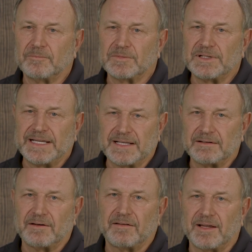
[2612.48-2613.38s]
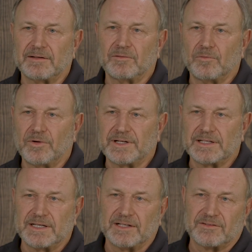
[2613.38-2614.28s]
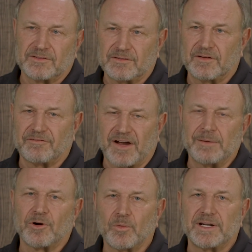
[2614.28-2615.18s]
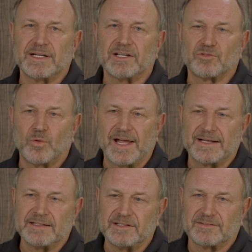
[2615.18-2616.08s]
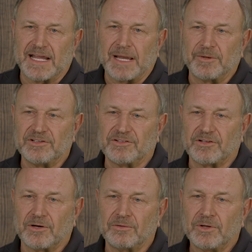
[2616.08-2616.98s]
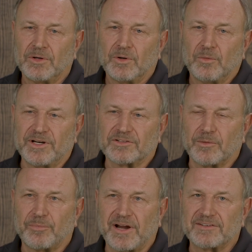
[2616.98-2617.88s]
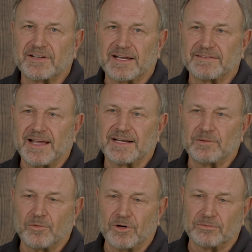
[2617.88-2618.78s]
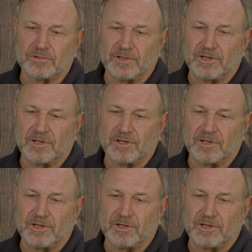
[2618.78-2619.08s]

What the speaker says: lint that when it gets wet is damaged. So when it's compressed like that, it won't